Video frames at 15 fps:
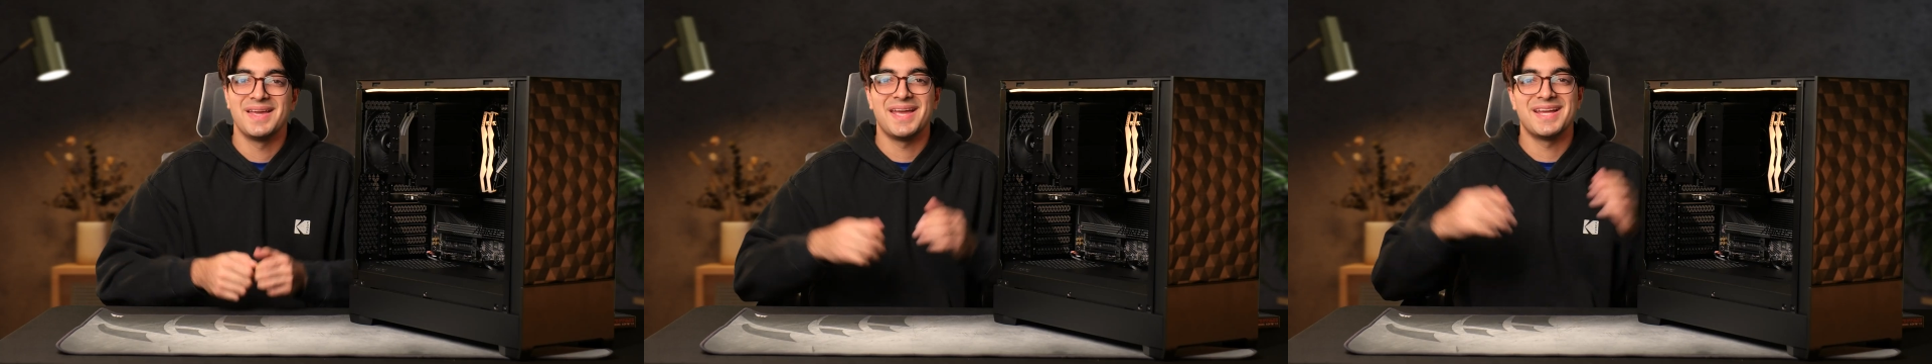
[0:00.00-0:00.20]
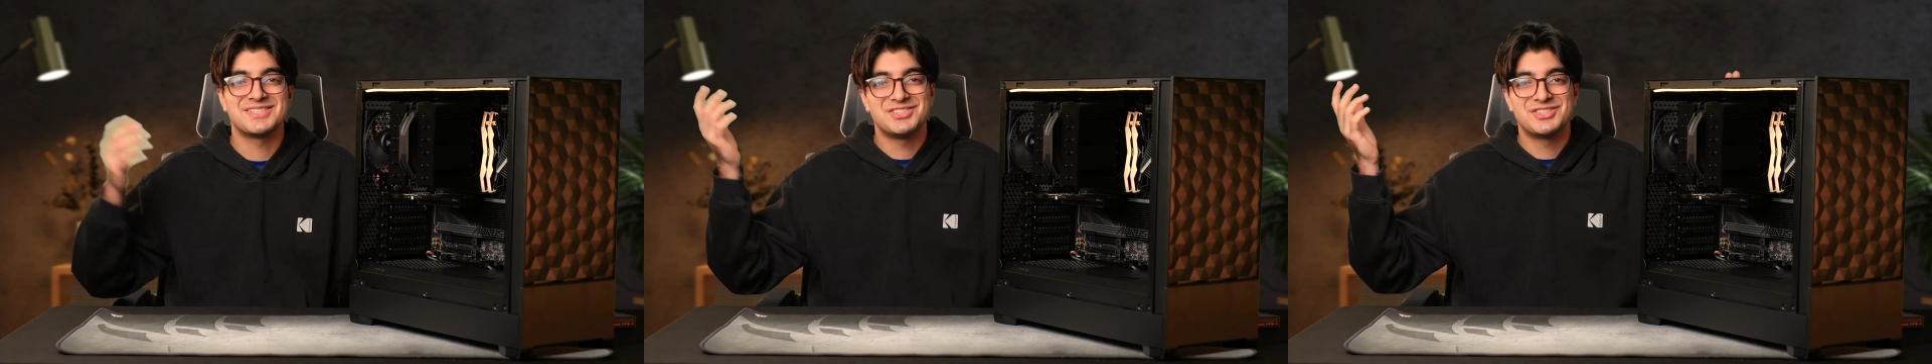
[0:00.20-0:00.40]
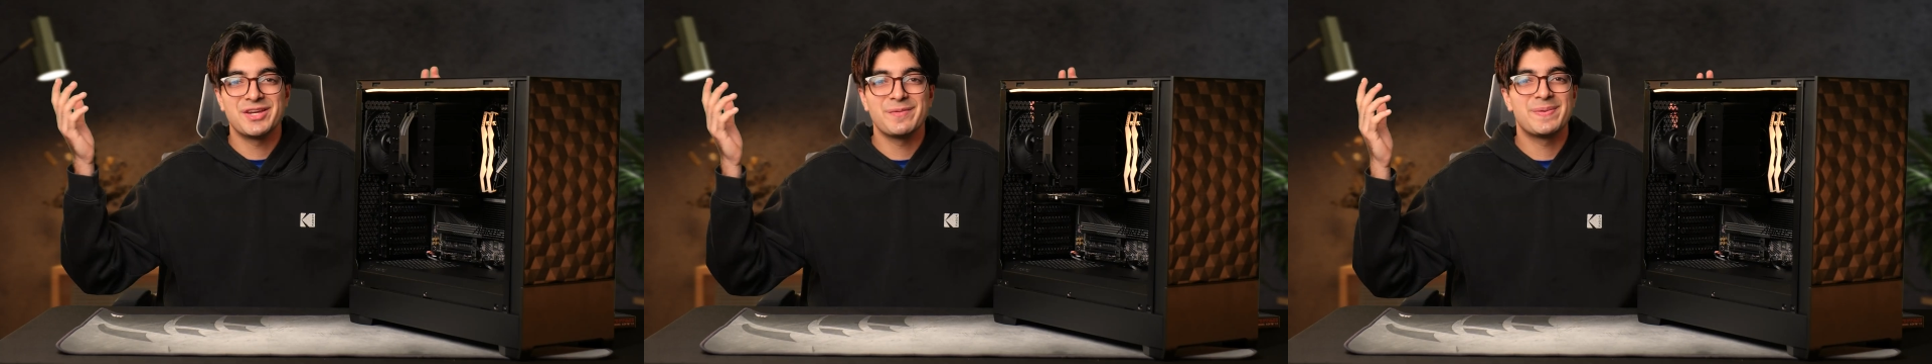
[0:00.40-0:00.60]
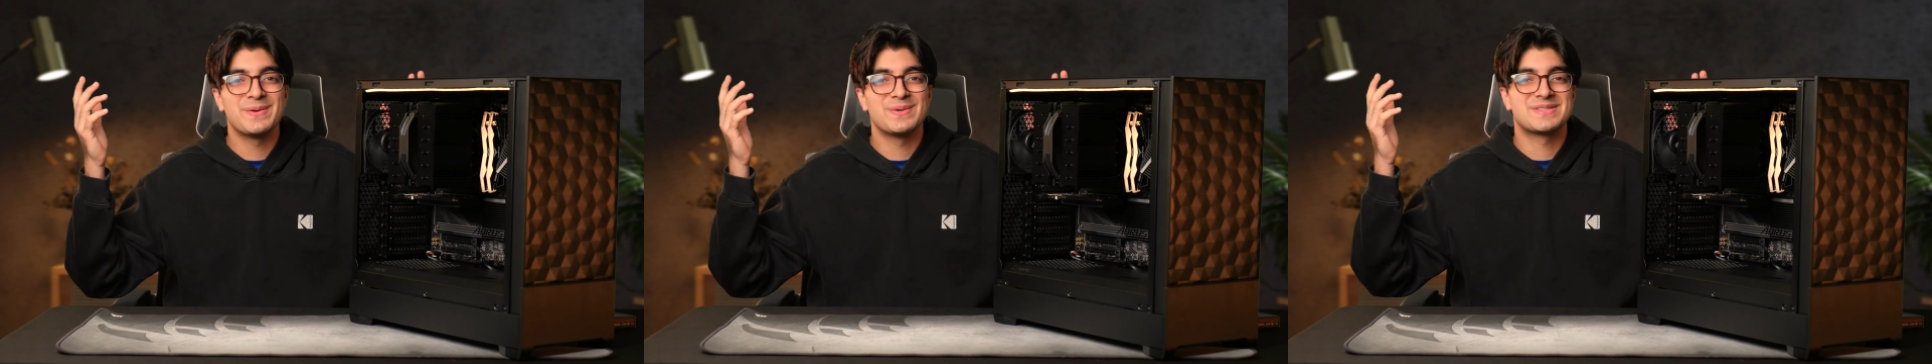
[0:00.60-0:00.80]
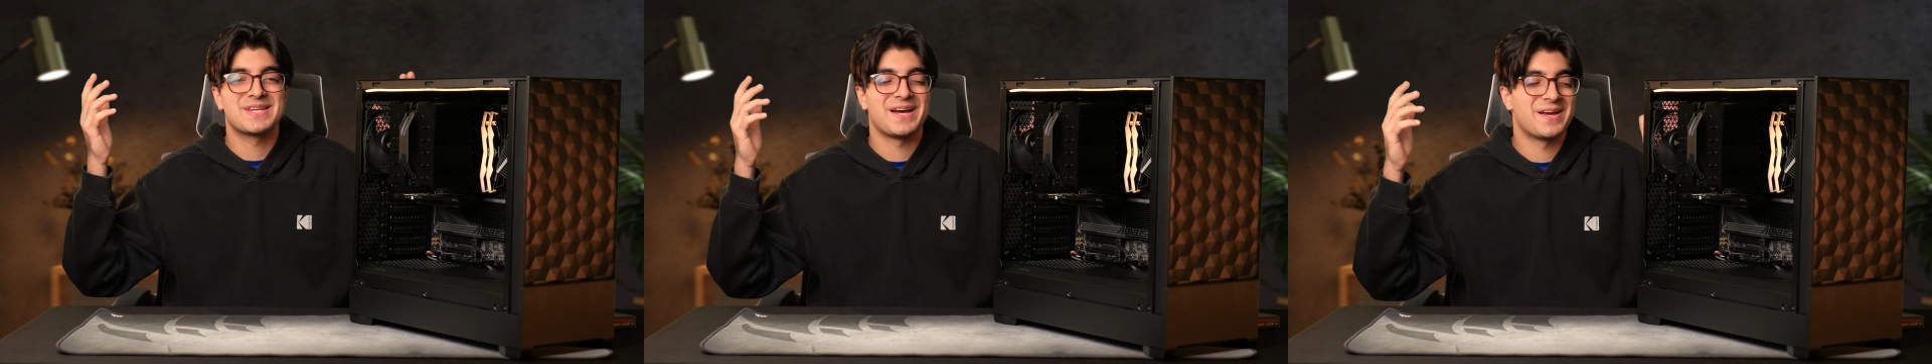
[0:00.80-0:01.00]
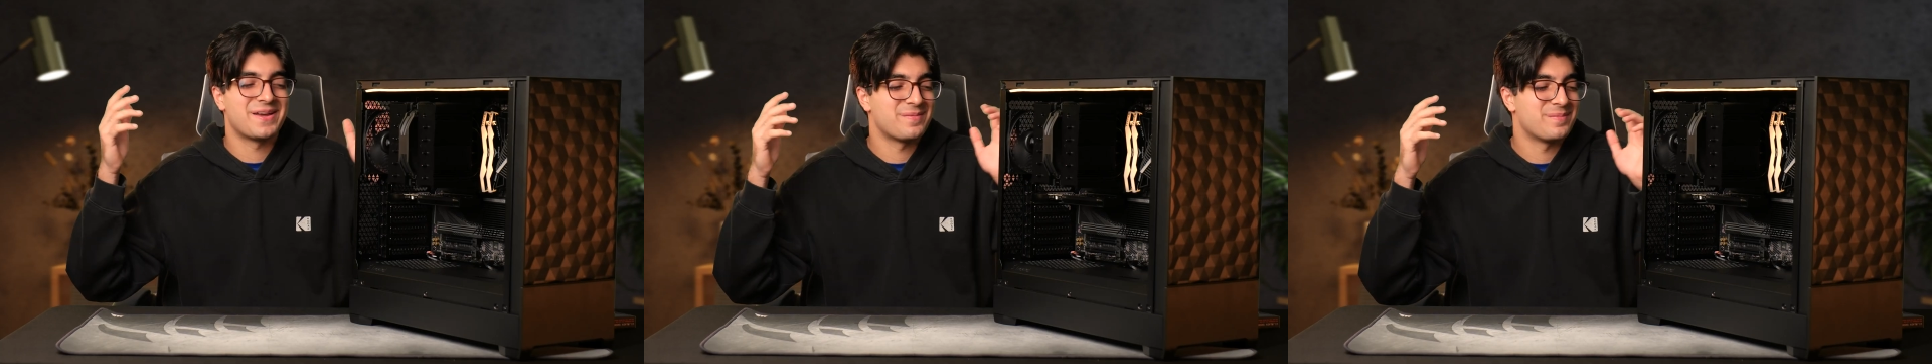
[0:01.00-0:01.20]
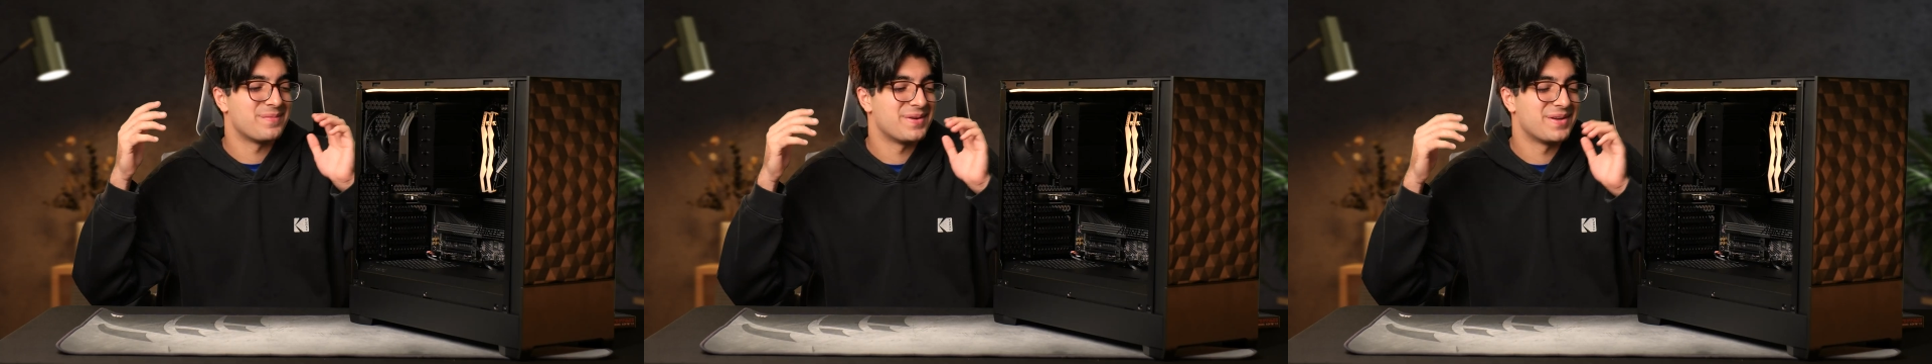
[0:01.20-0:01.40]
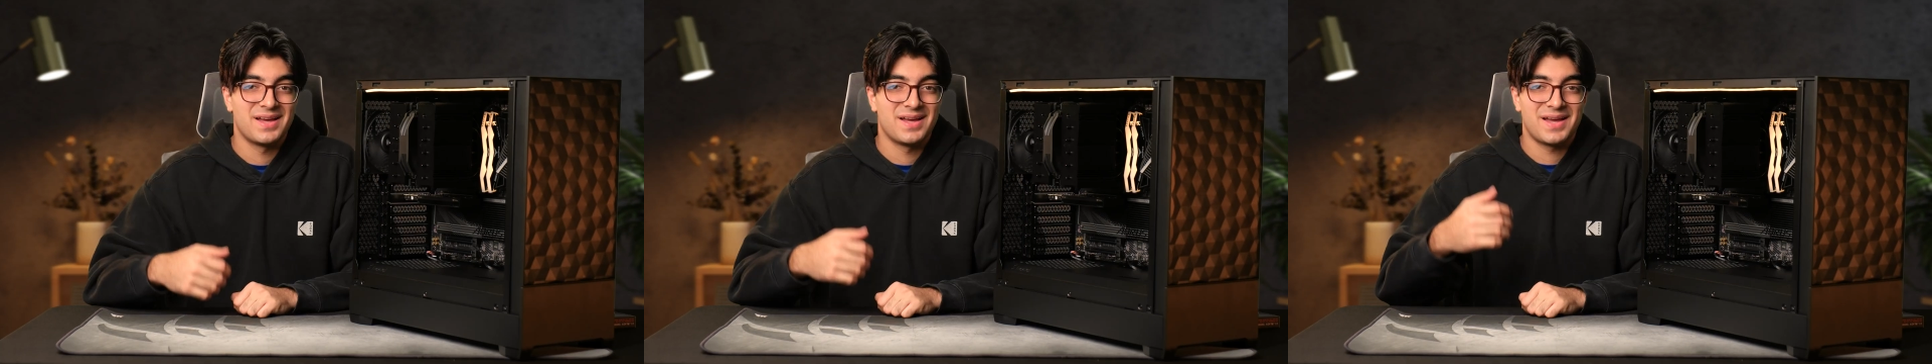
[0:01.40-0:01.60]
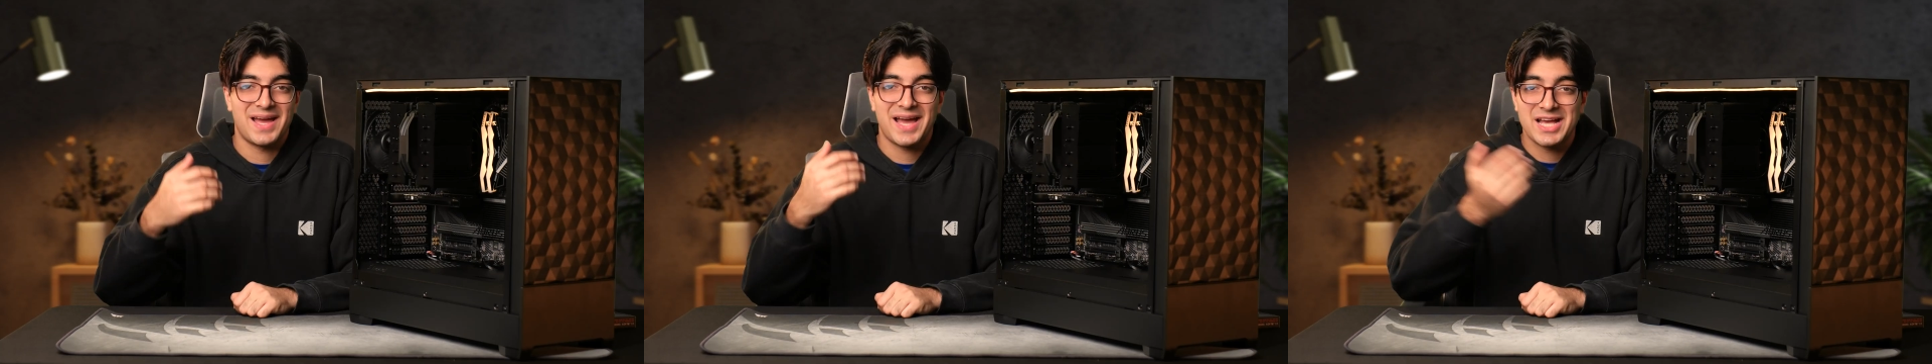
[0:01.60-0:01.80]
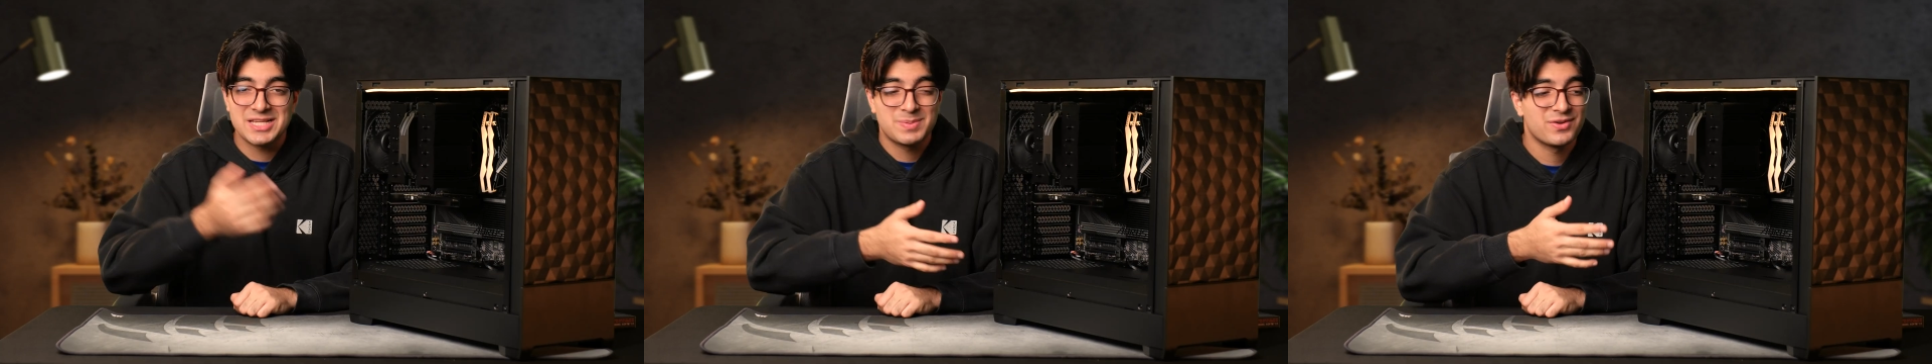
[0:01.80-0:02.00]
It's G P U time.
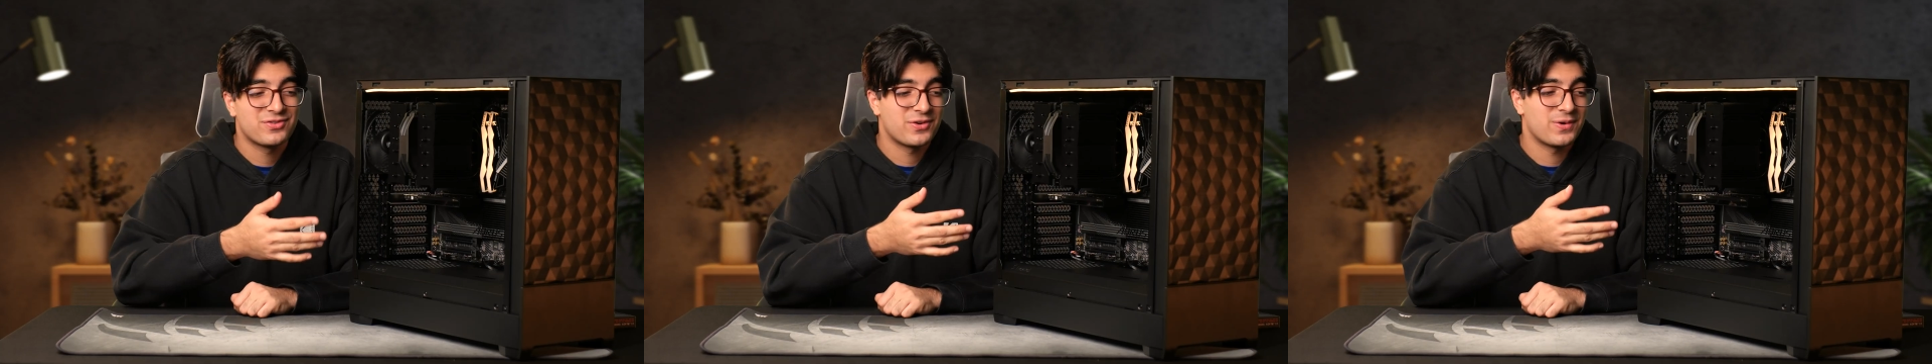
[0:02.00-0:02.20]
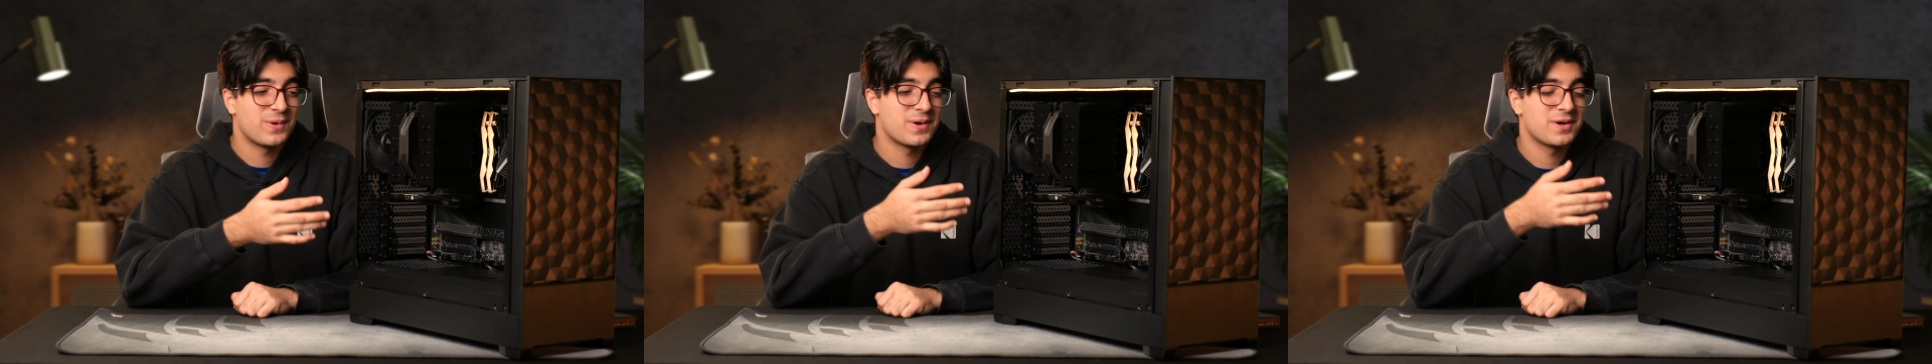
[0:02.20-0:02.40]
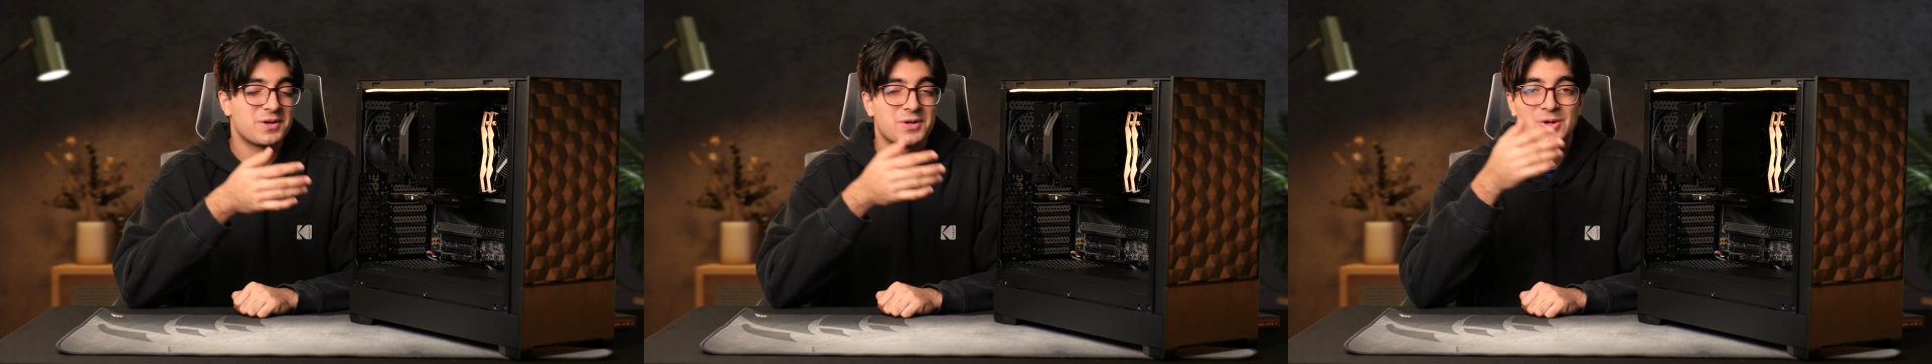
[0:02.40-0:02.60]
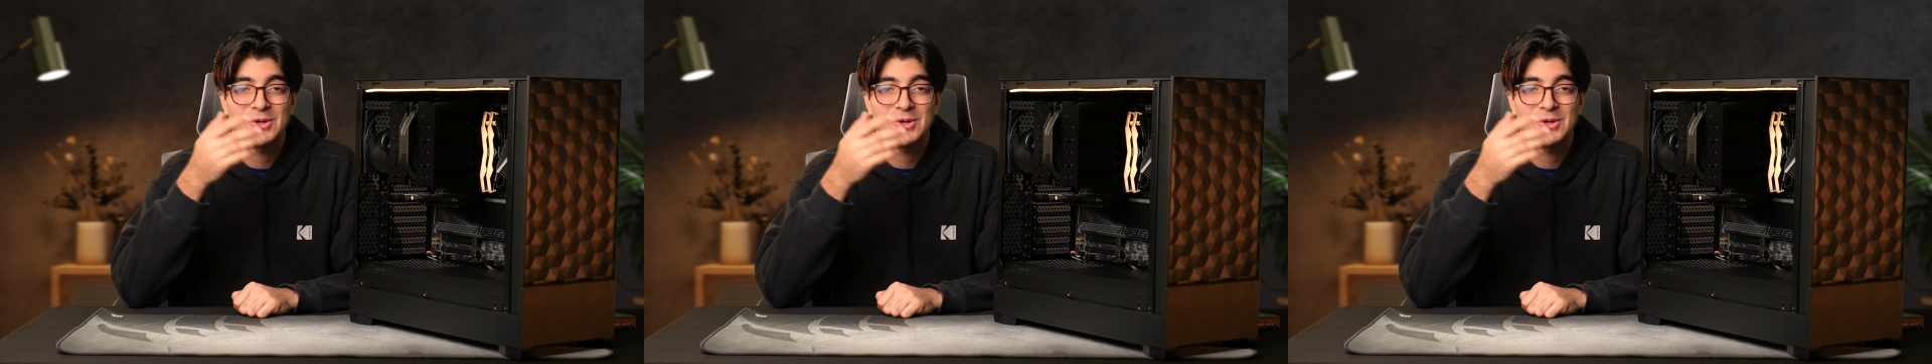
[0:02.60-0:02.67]
As before,